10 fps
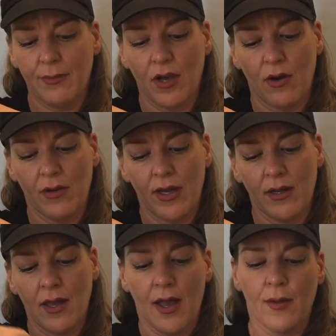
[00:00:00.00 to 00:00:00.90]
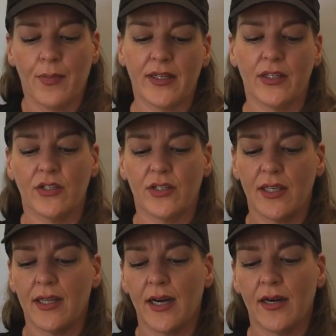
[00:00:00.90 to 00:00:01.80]
going, but did you see
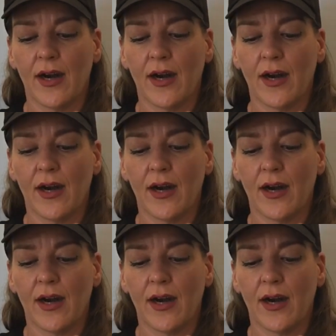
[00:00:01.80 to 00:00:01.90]
there?